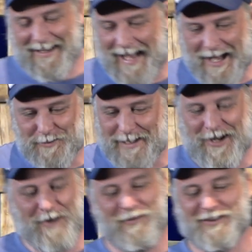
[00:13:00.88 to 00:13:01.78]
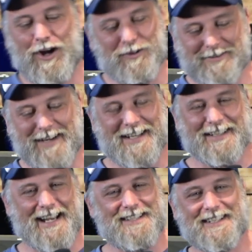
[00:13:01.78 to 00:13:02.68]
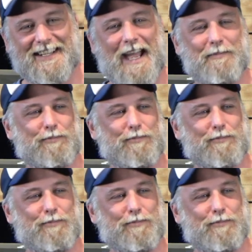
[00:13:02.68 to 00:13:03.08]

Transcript: how do we cultivate an Easter camp